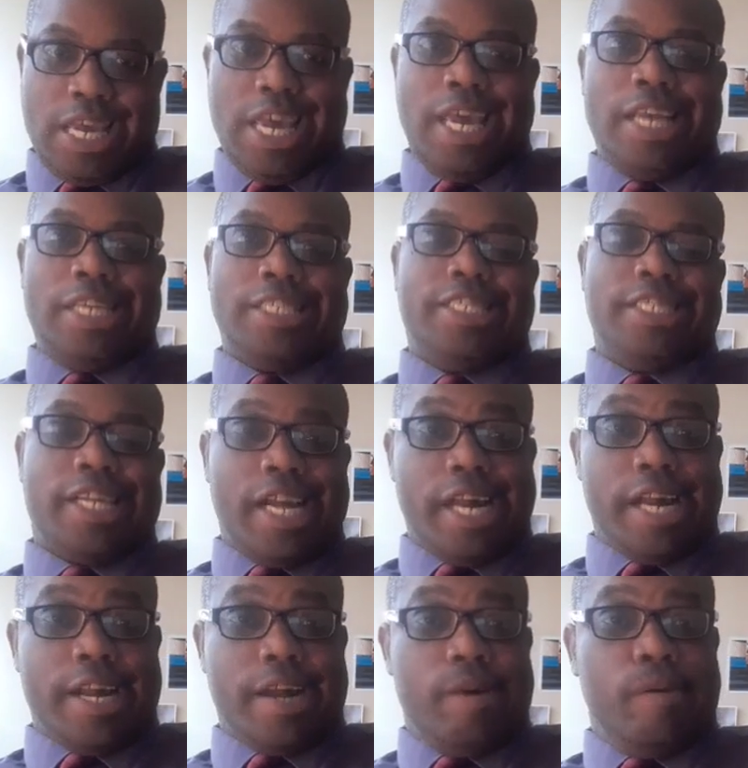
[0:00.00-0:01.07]
in
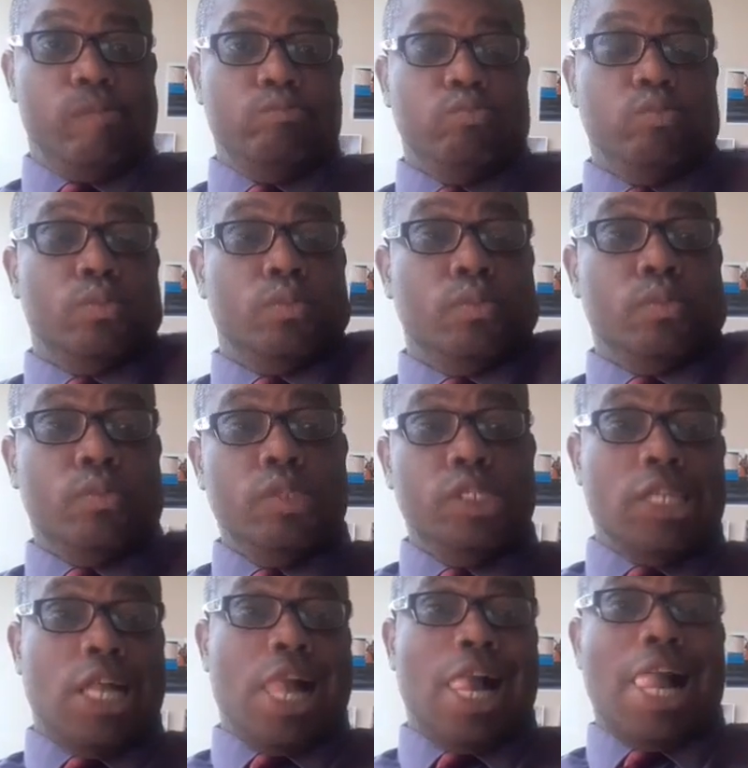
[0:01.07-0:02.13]
Chicago.
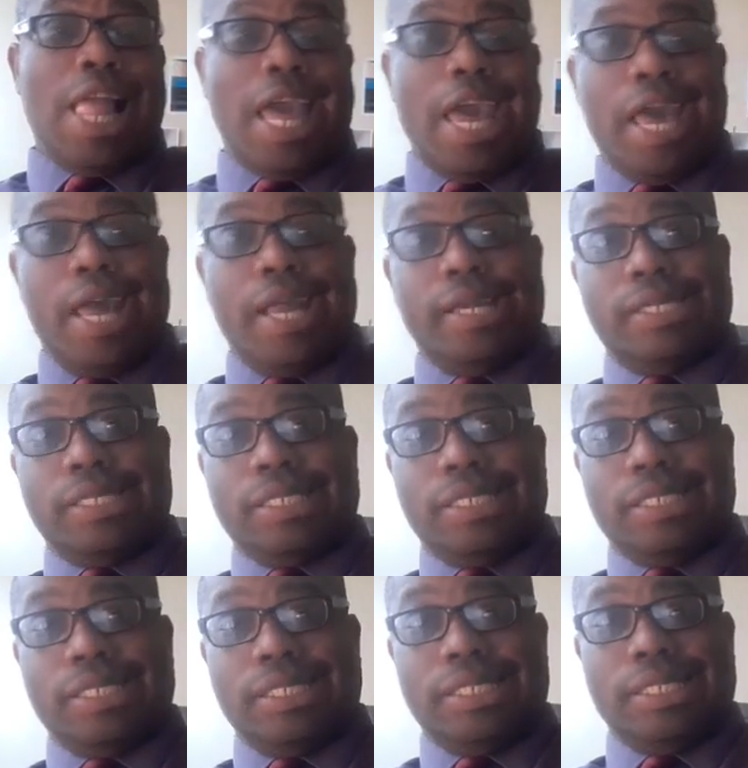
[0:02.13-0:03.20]
And
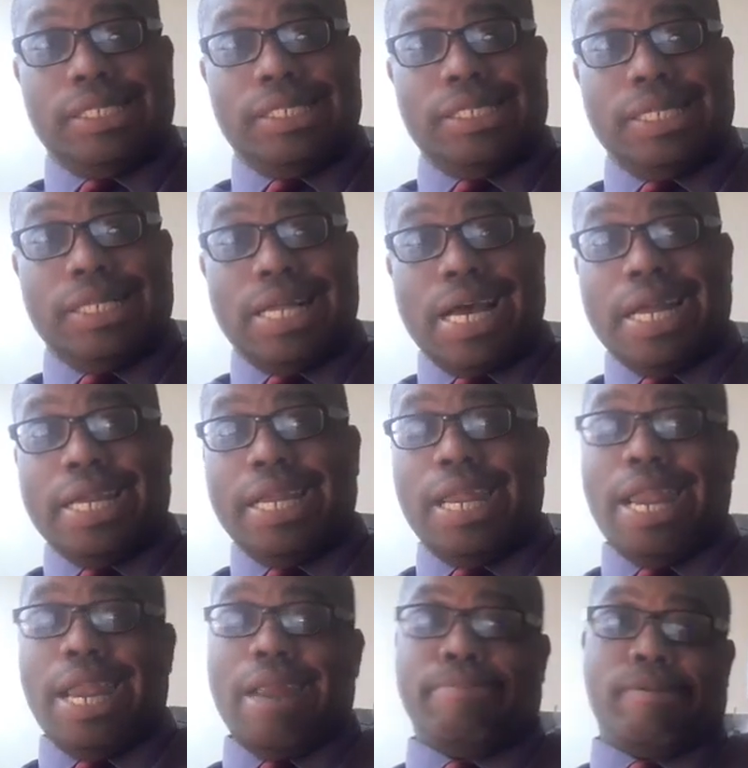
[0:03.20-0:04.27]
uh, I
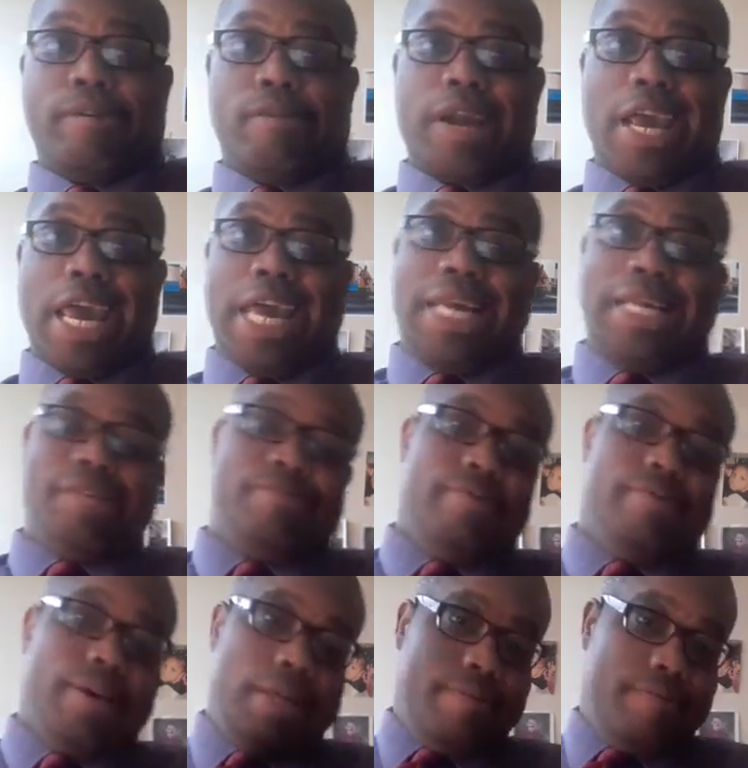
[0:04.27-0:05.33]
did that broadcast
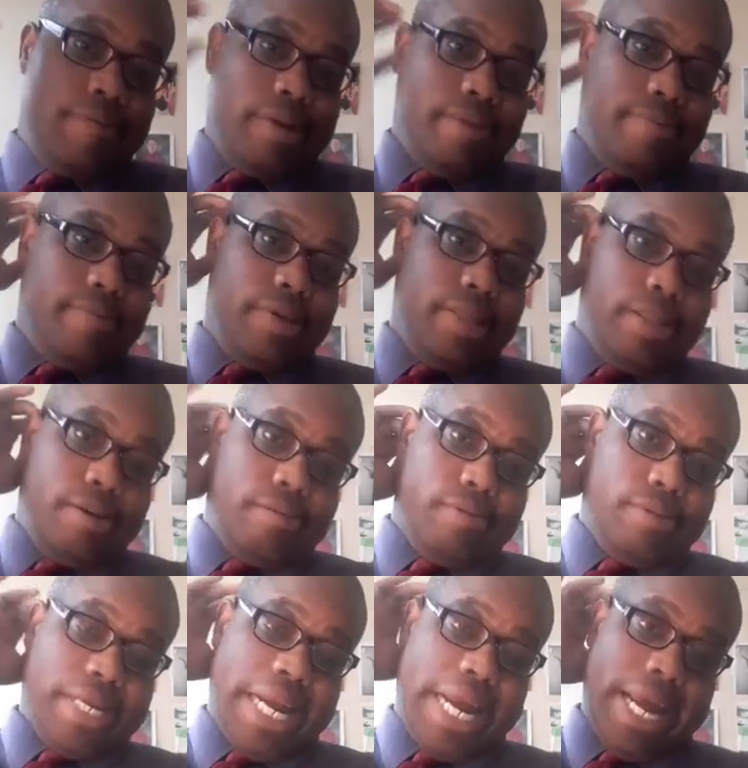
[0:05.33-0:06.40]
for, for, for a
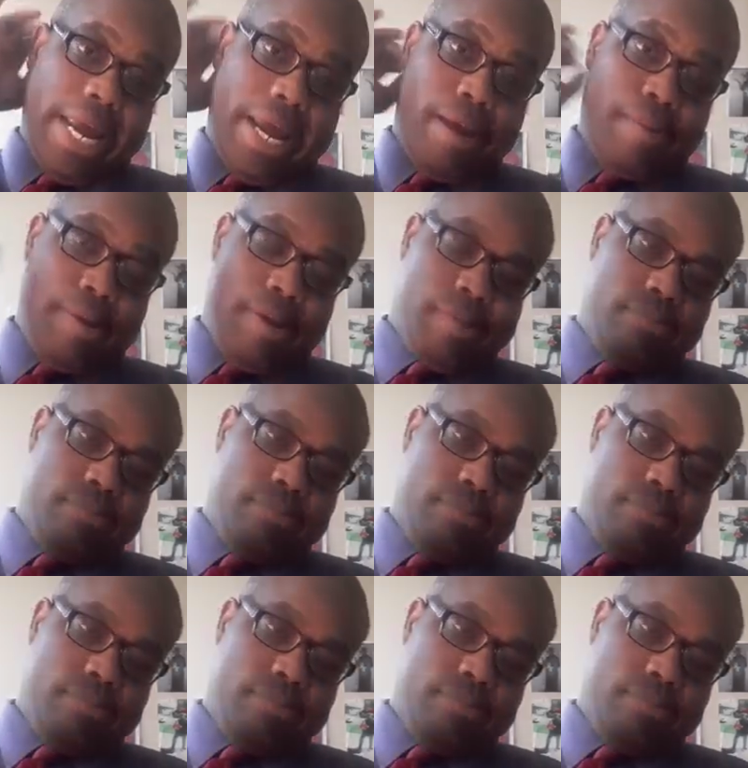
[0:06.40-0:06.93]
long time.